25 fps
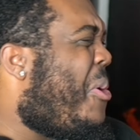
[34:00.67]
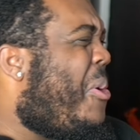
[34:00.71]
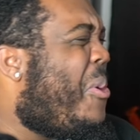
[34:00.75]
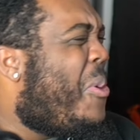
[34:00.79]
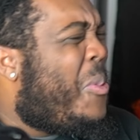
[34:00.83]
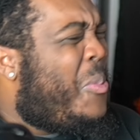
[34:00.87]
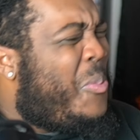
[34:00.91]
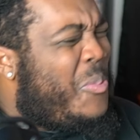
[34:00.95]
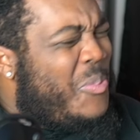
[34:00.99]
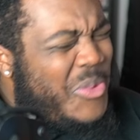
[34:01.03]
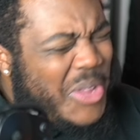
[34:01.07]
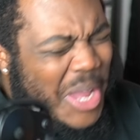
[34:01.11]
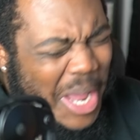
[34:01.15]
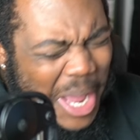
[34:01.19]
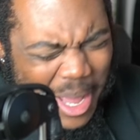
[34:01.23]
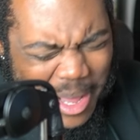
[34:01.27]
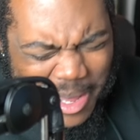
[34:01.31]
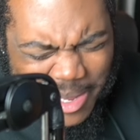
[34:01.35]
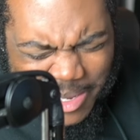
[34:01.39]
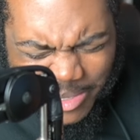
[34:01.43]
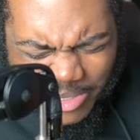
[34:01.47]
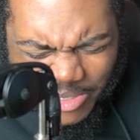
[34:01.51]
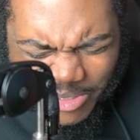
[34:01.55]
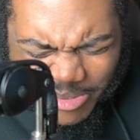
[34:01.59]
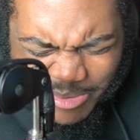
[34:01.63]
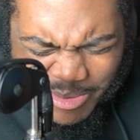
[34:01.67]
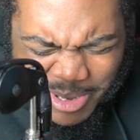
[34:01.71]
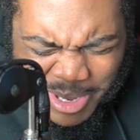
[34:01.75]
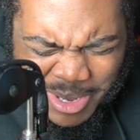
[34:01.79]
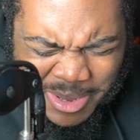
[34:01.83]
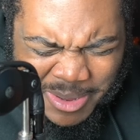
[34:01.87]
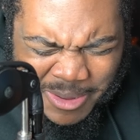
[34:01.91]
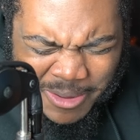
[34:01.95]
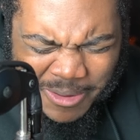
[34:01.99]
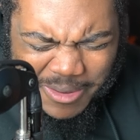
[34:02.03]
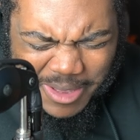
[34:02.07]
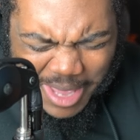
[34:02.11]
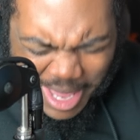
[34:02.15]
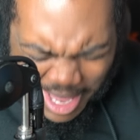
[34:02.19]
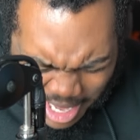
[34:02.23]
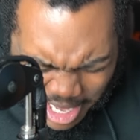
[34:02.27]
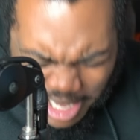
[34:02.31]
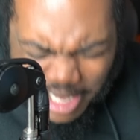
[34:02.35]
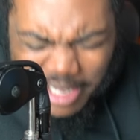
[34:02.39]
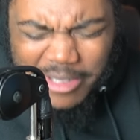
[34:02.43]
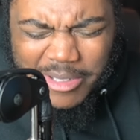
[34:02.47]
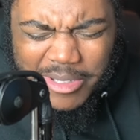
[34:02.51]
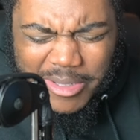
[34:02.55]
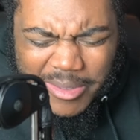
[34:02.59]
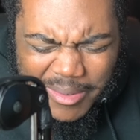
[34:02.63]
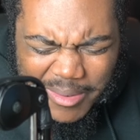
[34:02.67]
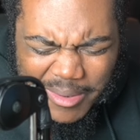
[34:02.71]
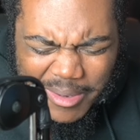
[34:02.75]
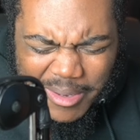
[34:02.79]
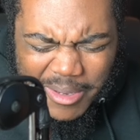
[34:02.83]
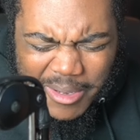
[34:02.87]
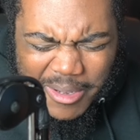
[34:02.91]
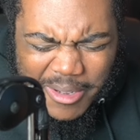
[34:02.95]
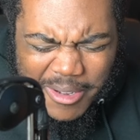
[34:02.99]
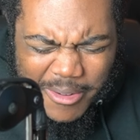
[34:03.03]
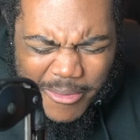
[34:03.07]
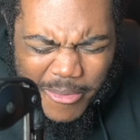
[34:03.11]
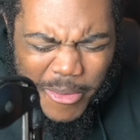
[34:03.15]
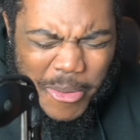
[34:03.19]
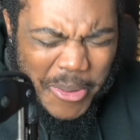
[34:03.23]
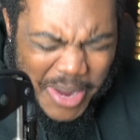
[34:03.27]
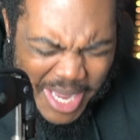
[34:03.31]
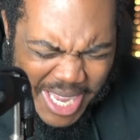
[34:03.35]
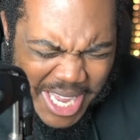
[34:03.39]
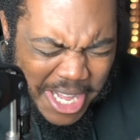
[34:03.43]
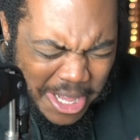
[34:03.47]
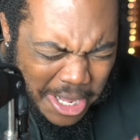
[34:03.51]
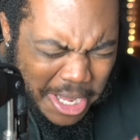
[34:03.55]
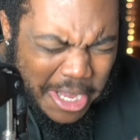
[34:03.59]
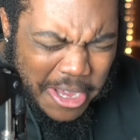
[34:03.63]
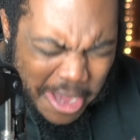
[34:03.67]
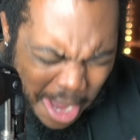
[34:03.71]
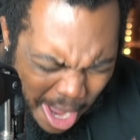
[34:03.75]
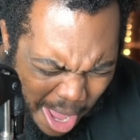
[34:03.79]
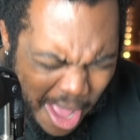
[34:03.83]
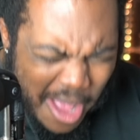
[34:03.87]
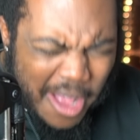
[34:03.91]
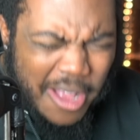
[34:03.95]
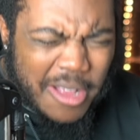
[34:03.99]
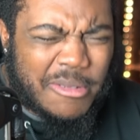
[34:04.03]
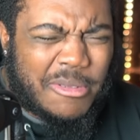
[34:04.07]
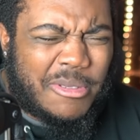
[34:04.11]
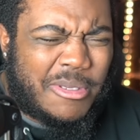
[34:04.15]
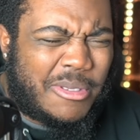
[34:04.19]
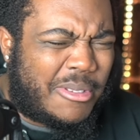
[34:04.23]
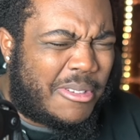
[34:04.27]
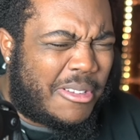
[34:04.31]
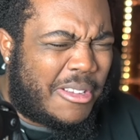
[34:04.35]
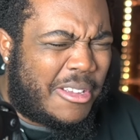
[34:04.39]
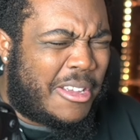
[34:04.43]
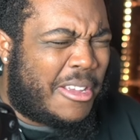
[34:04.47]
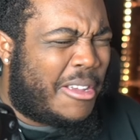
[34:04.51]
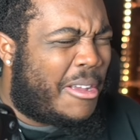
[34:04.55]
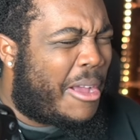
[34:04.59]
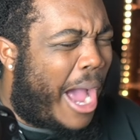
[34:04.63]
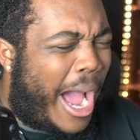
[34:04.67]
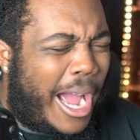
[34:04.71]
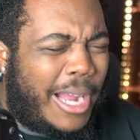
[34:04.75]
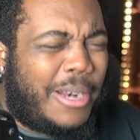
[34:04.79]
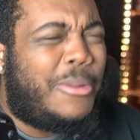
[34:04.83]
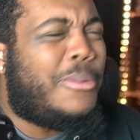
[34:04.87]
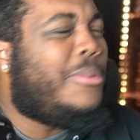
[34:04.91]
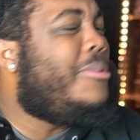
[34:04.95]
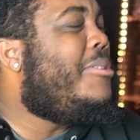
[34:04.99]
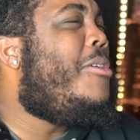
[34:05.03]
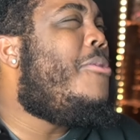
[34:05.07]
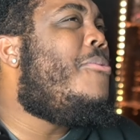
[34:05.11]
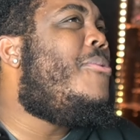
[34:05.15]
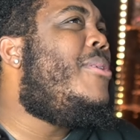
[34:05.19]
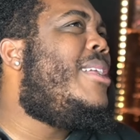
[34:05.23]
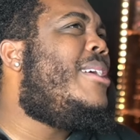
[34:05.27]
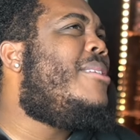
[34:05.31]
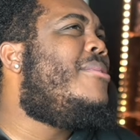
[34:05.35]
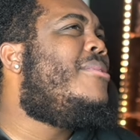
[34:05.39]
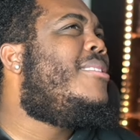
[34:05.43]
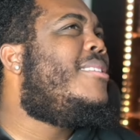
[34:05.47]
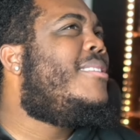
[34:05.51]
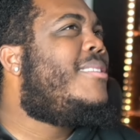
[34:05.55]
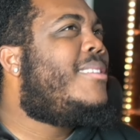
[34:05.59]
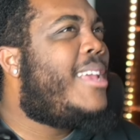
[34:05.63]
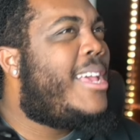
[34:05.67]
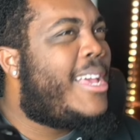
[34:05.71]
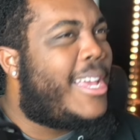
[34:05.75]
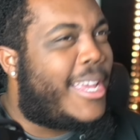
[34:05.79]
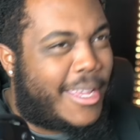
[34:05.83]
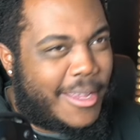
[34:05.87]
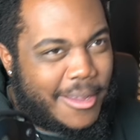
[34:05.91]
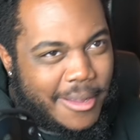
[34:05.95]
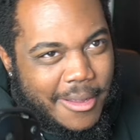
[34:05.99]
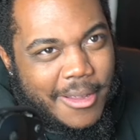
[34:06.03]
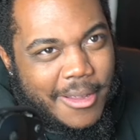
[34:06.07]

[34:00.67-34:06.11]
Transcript: Yes. Yes. We're eating. Yes. I don't know what else to say.